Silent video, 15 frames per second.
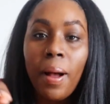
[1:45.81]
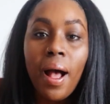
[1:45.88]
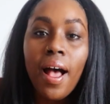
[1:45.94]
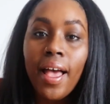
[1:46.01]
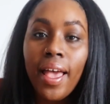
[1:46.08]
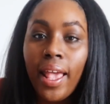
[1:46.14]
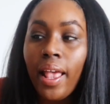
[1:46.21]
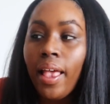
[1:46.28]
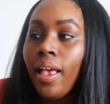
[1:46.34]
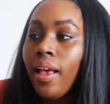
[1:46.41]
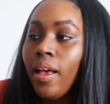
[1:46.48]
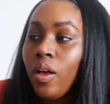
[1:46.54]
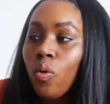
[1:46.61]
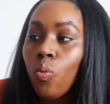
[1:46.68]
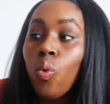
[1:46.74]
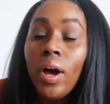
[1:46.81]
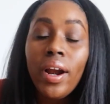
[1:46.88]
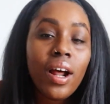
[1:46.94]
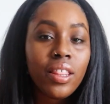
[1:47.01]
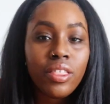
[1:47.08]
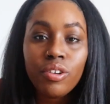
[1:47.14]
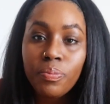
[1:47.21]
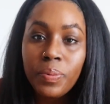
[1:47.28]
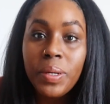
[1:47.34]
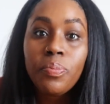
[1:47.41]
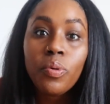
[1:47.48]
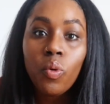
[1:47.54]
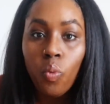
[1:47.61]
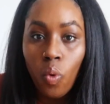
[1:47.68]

by what other people